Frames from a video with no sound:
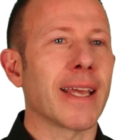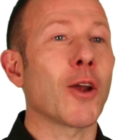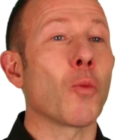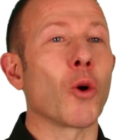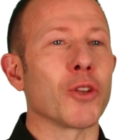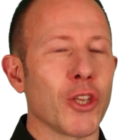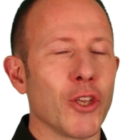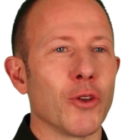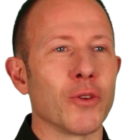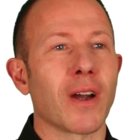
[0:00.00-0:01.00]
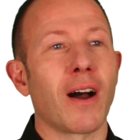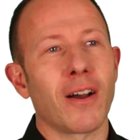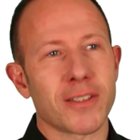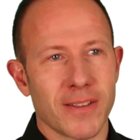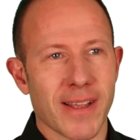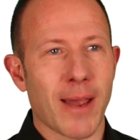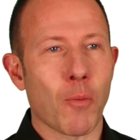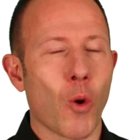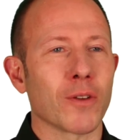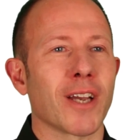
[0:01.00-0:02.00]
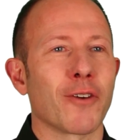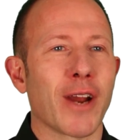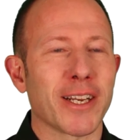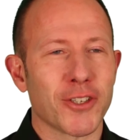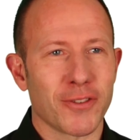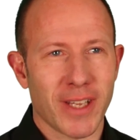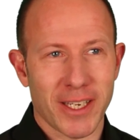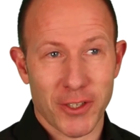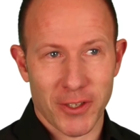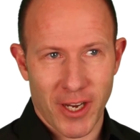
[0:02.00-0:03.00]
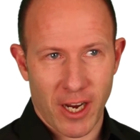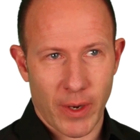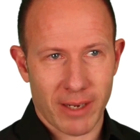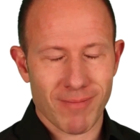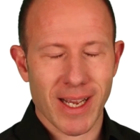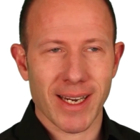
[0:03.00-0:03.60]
They don't want you to ask them what direction they should go in,